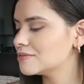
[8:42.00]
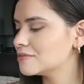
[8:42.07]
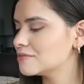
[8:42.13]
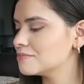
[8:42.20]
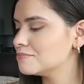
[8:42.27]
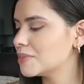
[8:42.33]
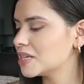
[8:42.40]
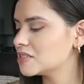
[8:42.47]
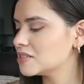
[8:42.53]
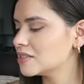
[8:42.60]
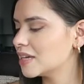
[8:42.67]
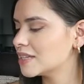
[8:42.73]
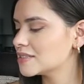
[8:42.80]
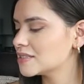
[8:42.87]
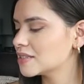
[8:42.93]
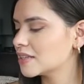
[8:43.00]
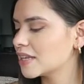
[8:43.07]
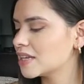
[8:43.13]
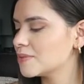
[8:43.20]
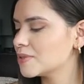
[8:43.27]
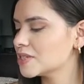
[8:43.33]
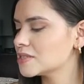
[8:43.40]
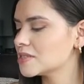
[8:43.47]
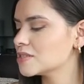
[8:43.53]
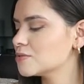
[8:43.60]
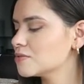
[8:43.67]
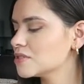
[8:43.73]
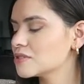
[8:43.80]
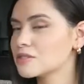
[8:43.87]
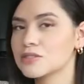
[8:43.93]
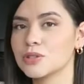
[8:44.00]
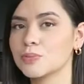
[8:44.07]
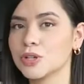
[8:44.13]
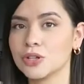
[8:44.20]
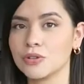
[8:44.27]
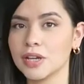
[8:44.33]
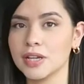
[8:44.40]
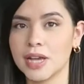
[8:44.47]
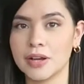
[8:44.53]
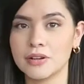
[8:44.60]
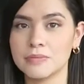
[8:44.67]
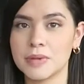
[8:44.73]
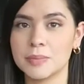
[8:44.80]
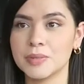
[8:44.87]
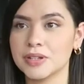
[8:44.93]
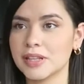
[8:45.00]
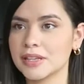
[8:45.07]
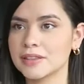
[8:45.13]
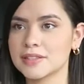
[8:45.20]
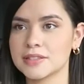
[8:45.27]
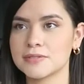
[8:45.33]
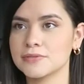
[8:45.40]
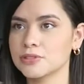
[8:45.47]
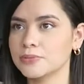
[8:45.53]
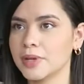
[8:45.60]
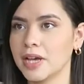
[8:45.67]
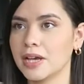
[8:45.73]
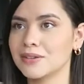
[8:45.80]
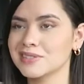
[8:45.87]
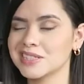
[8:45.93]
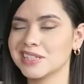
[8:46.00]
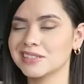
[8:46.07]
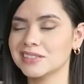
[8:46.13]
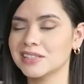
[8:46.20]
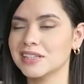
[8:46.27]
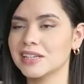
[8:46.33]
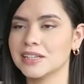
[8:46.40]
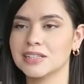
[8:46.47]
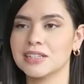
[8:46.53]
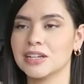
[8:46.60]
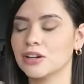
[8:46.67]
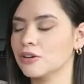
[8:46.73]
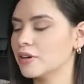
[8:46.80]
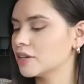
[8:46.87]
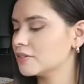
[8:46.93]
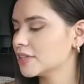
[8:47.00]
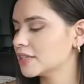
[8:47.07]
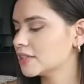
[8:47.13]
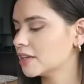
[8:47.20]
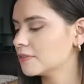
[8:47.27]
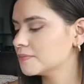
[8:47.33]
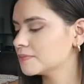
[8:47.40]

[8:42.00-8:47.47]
mentioned that to the lady, because this was super quick. I remember, like, this flew by. I was like, no, I don't like that.